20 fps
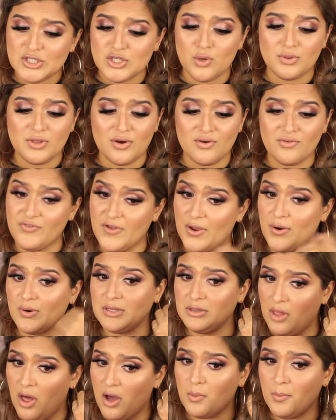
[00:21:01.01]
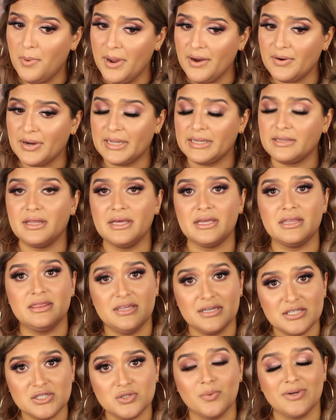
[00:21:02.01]
so they're very long wearing. Like
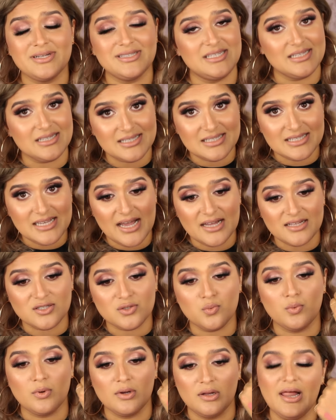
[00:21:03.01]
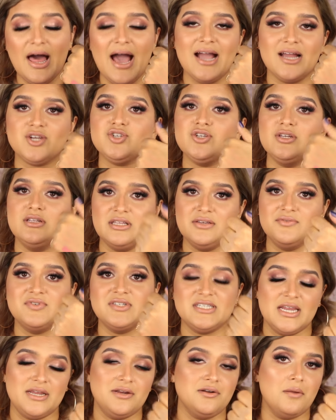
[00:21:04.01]
this, once it sets, will actually leave a
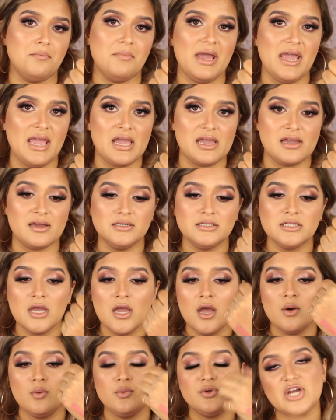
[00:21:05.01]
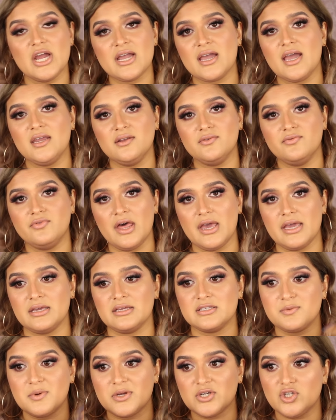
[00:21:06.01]
stain on my hand, which I kind of like,
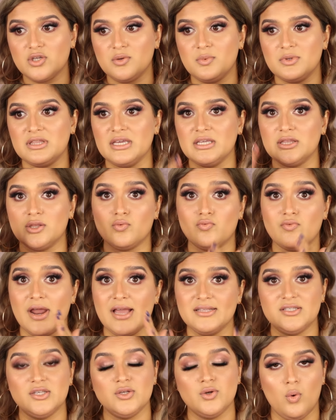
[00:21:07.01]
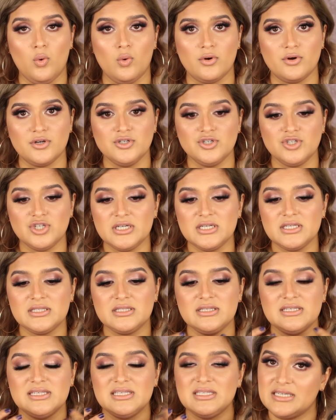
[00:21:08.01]
especially with like the reds and oranges.
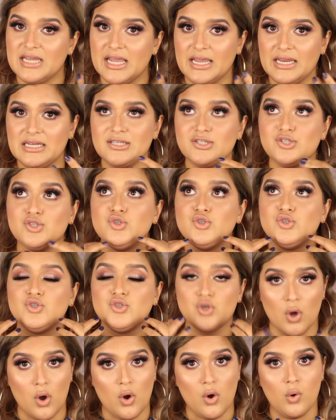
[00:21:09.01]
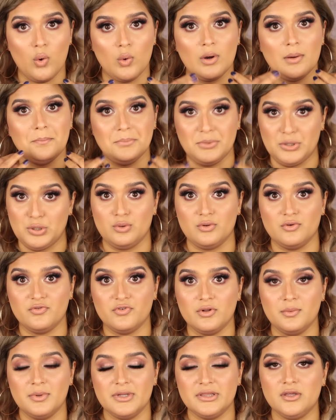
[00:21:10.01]
The stain is so
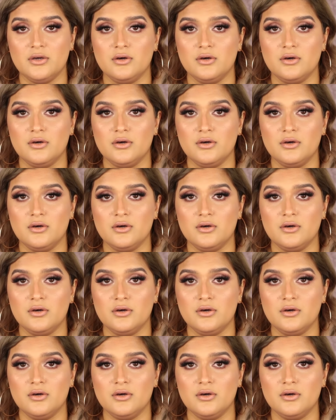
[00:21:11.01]
beautiful with